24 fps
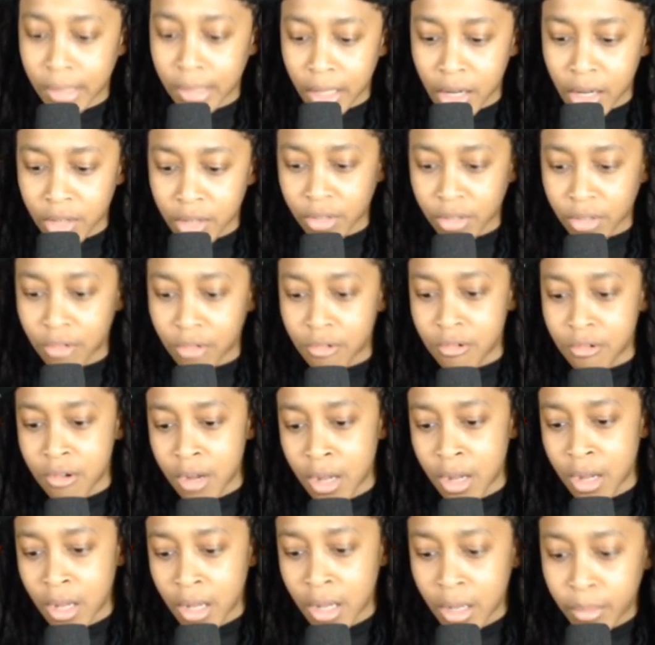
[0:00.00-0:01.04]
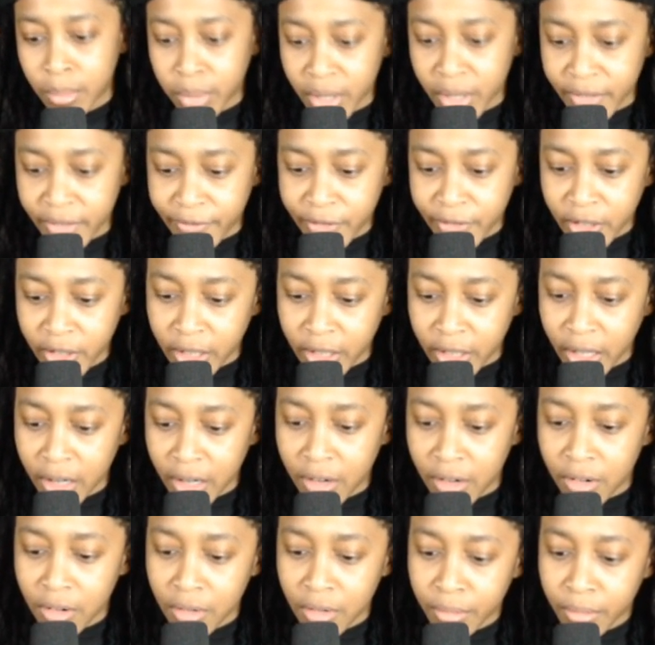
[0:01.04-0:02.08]
They also play Philly at
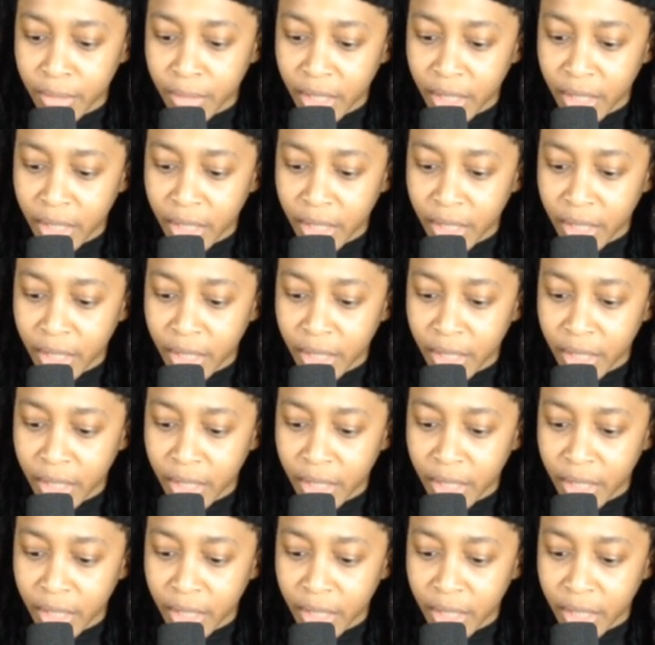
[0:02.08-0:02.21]
home.